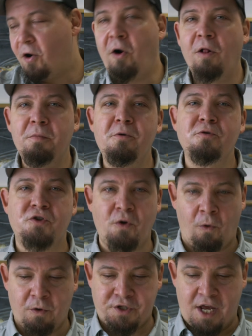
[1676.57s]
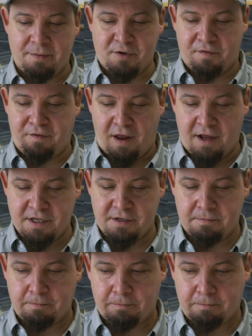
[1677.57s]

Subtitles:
almost all types of flies.